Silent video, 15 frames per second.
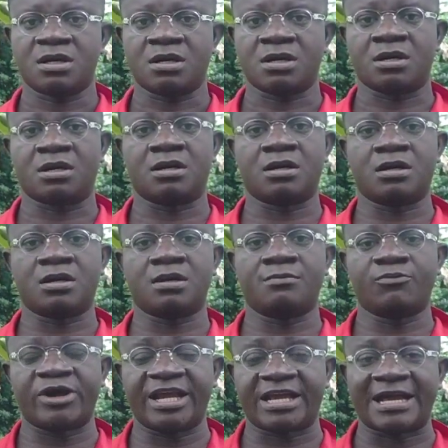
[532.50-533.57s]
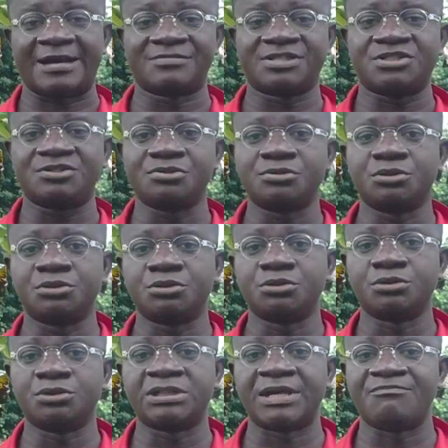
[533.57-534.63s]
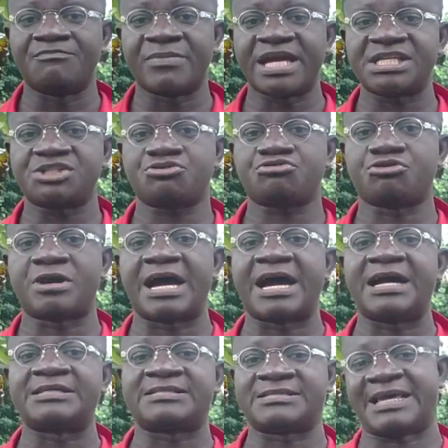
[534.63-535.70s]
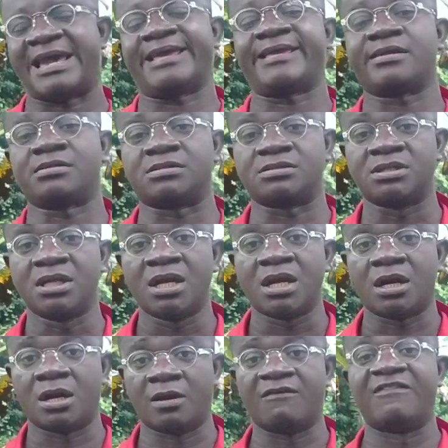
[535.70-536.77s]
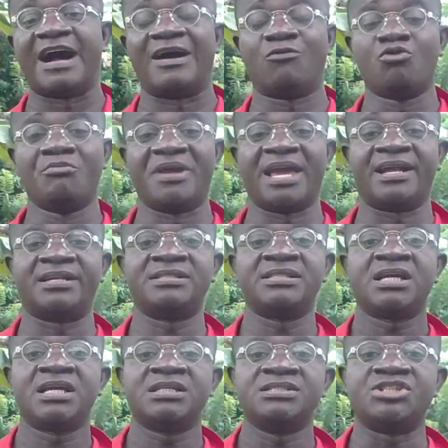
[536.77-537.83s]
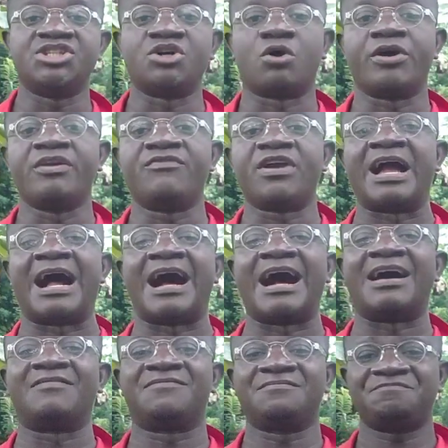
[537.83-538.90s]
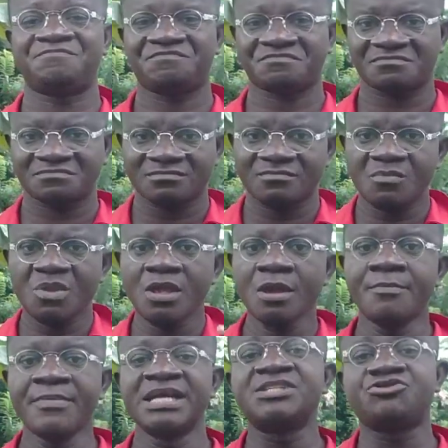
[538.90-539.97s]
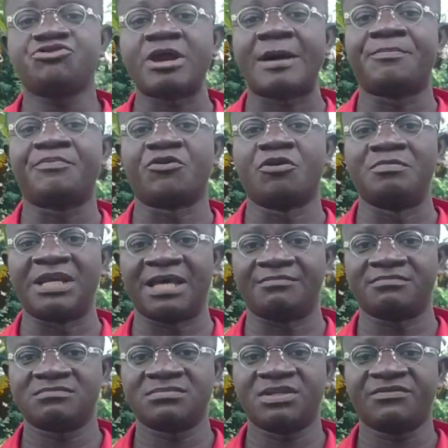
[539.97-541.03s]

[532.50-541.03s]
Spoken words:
When it comes to the menstrual cycle of our women, if you have menstrual problem,